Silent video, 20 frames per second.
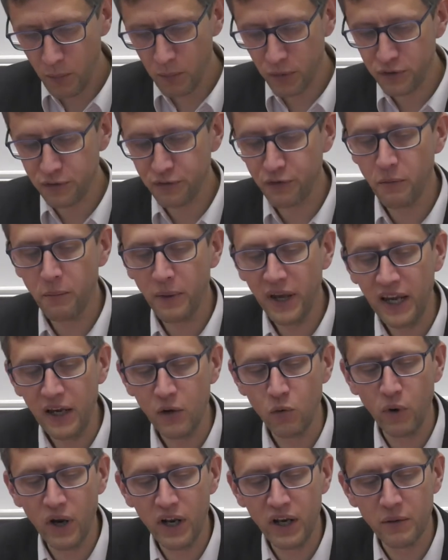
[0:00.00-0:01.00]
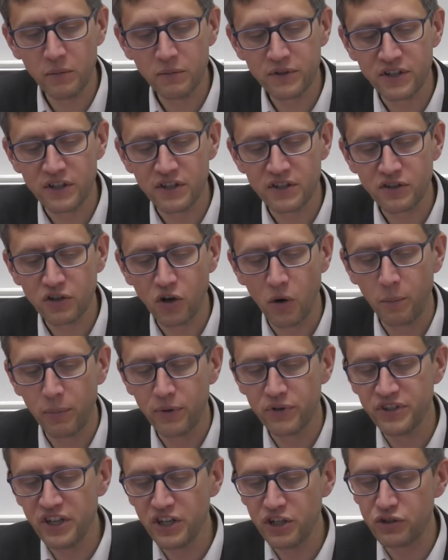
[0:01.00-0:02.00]
But for me, Williams's
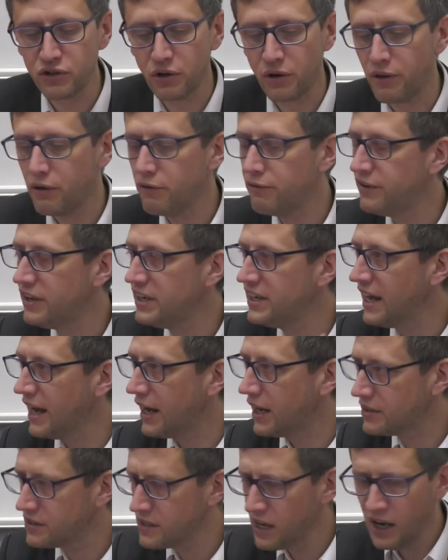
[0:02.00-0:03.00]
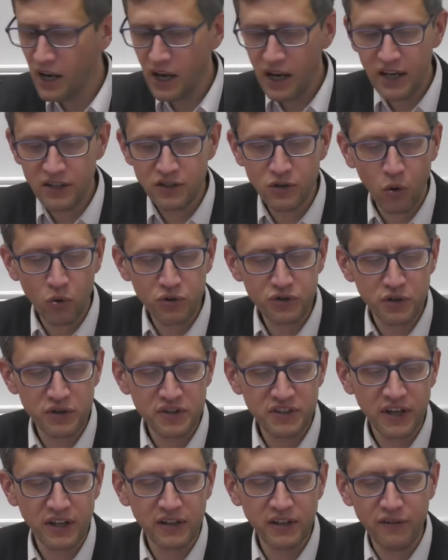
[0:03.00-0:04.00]
composition, the vignette, is also
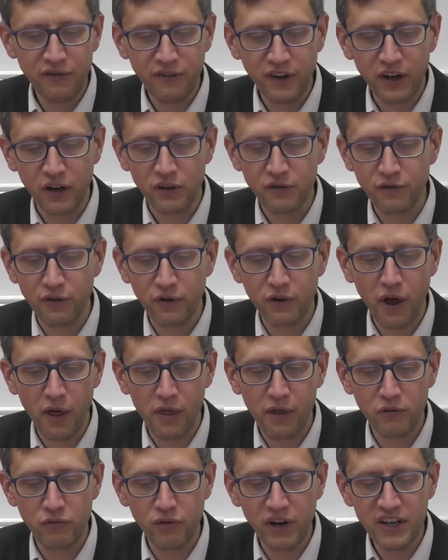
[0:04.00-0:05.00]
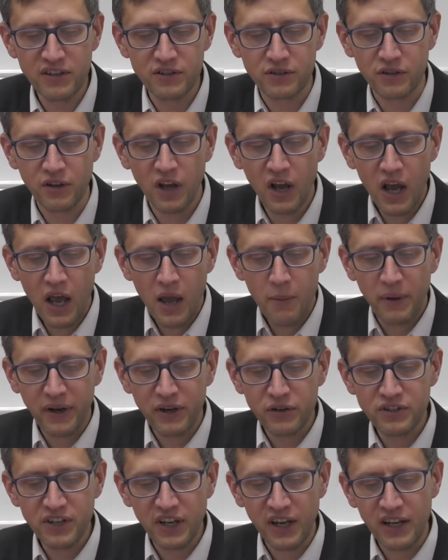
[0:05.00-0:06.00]
significant for another reason,
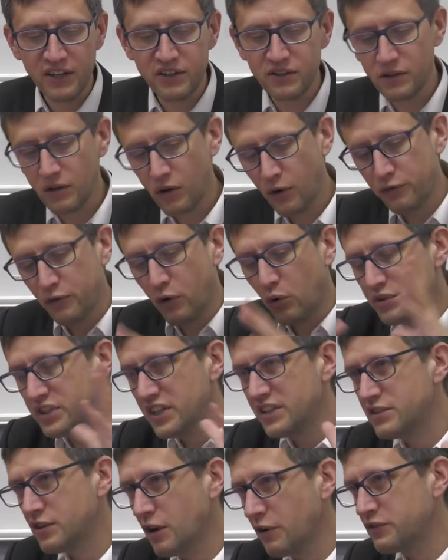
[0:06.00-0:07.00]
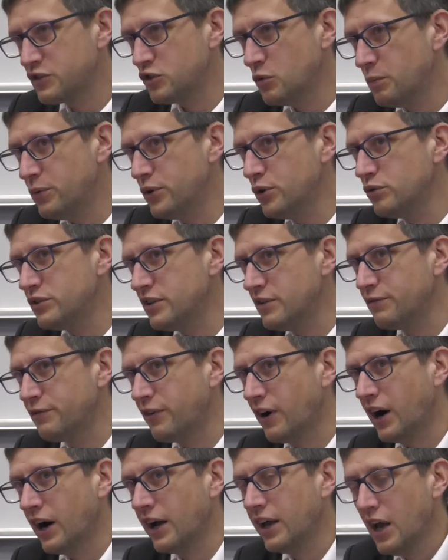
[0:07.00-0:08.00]
because it of course, it serves to
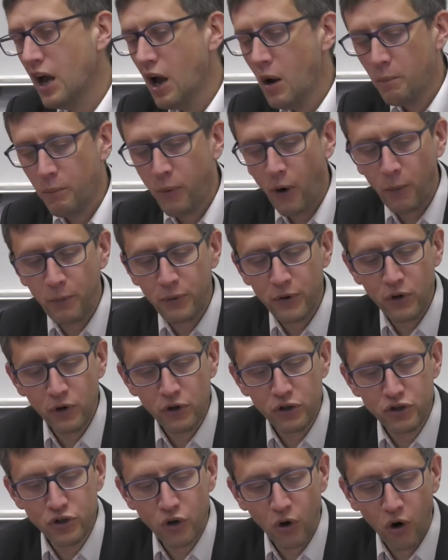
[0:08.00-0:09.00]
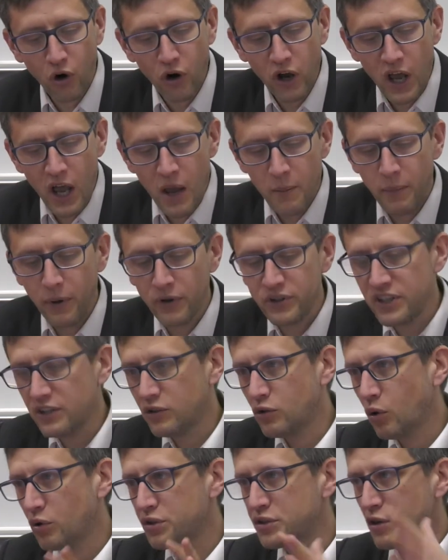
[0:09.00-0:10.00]
beautify popular joy, but
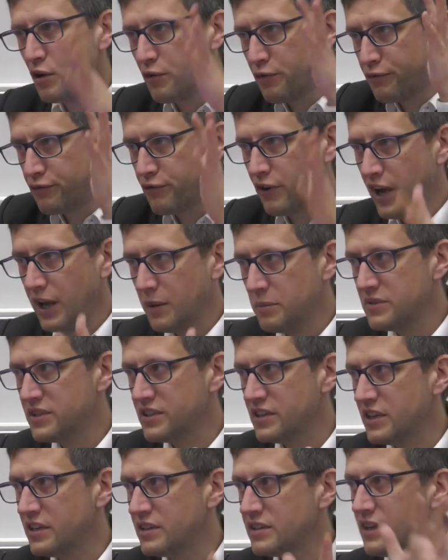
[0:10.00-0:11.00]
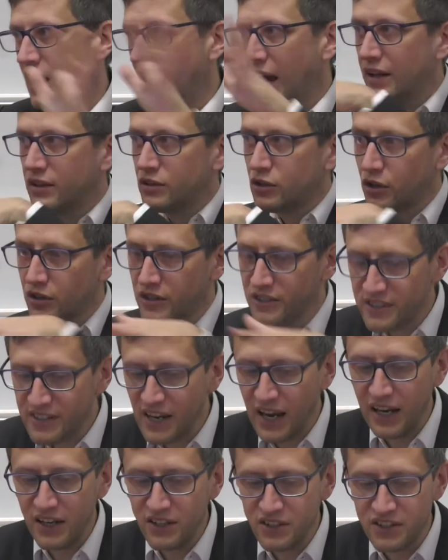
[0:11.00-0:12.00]
it also frames it and
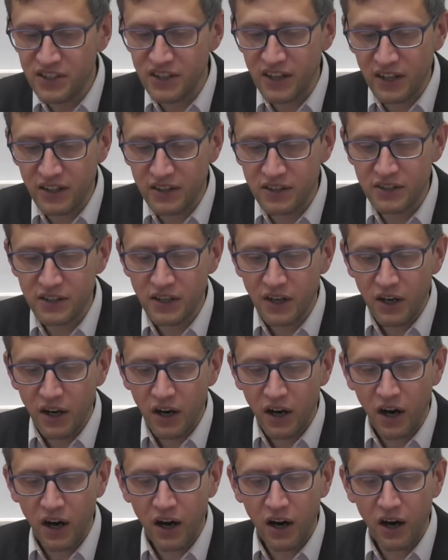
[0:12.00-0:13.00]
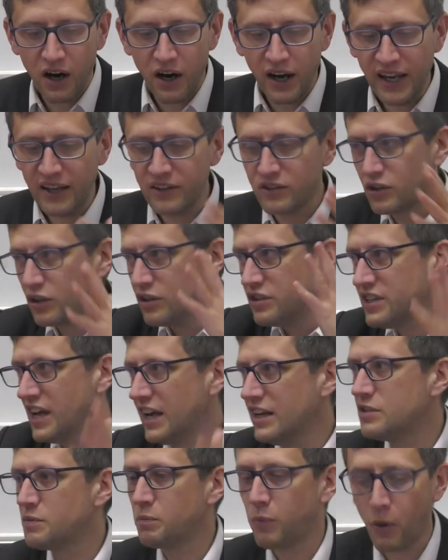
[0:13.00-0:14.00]
contains it. It
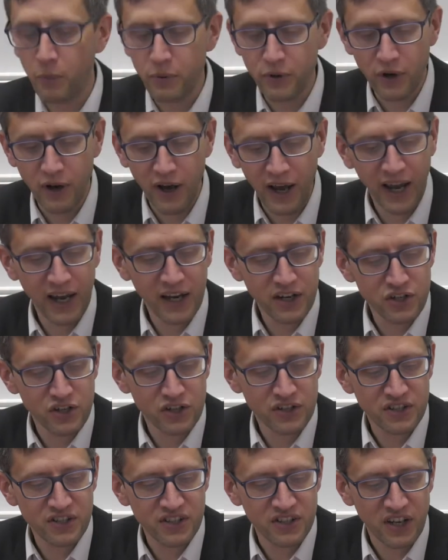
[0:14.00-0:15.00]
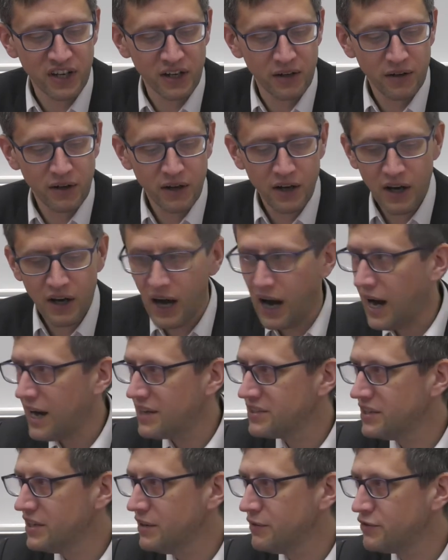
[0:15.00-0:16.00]
contains popular agency,
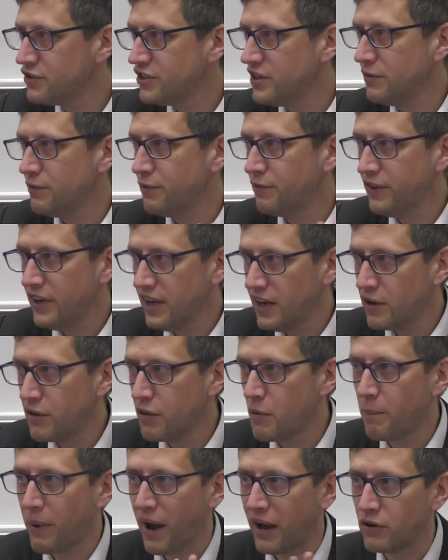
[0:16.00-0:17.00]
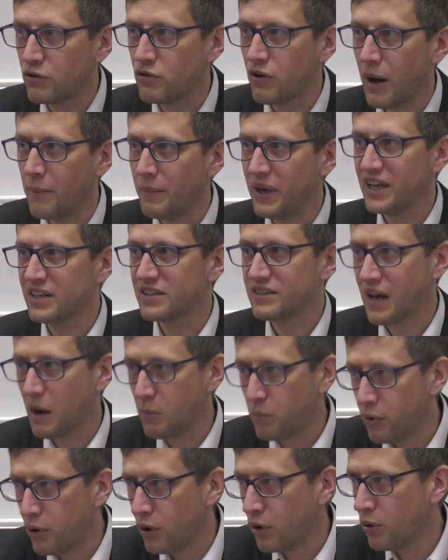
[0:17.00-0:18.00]
as if she feared the panoramic
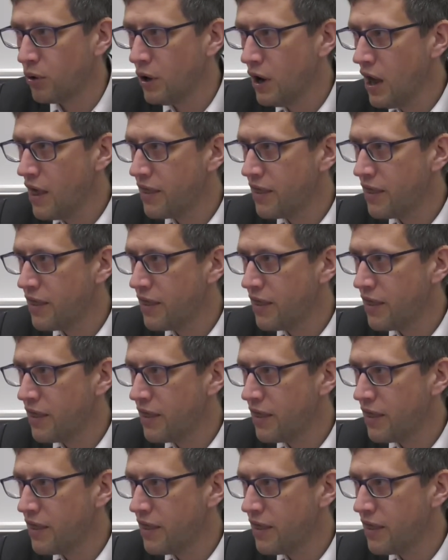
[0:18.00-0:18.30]
tableau.